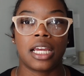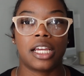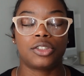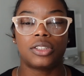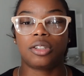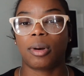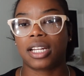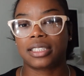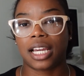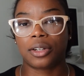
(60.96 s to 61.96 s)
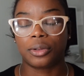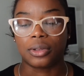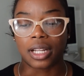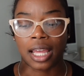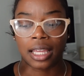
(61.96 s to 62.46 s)
as you see by the
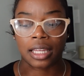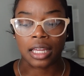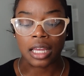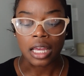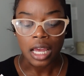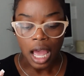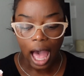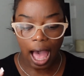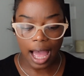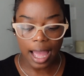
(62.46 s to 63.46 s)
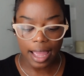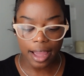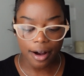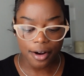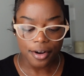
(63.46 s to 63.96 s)
title, like,
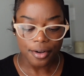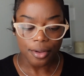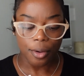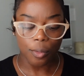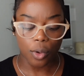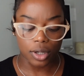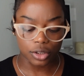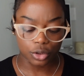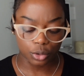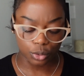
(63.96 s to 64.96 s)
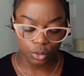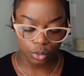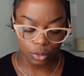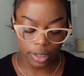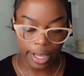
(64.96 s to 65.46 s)
I want
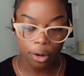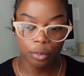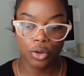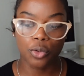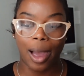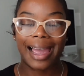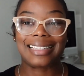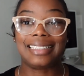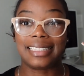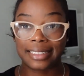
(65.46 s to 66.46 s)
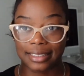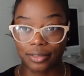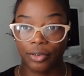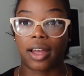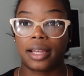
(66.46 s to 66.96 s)
to help you
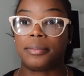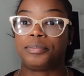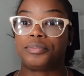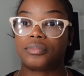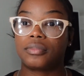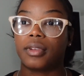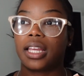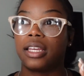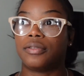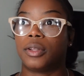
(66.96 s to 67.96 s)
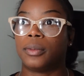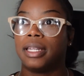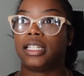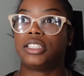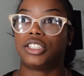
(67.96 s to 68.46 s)
identify if the
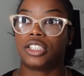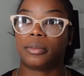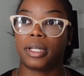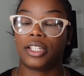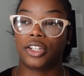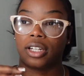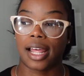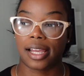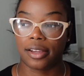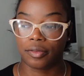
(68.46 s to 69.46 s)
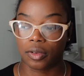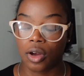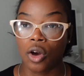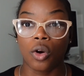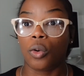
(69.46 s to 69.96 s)
relationship in your life,
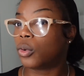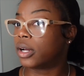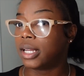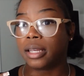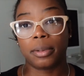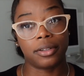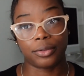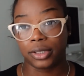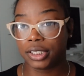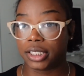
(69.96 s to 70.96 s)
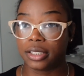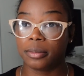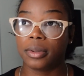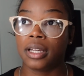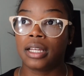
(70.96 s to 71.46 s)
or it could be a
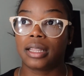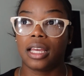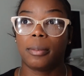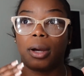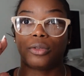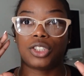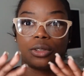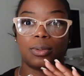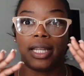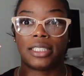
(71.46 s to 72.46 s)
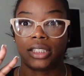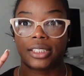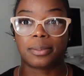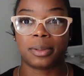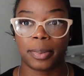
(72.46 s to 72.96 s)
friendship, think about just
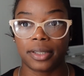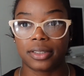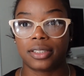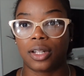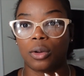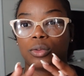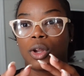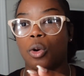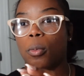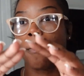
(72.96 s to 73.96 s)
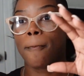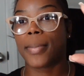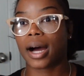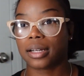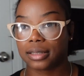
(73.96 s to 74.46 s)
relationships, period. Don't
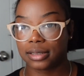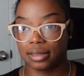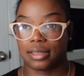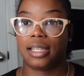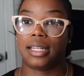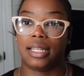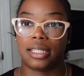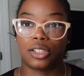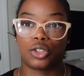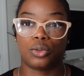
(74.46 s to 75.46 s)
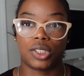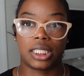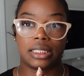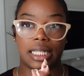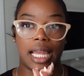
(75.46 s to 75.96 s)
box it in to
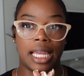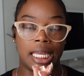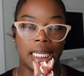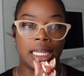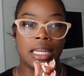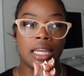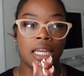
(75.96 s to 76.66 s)
just a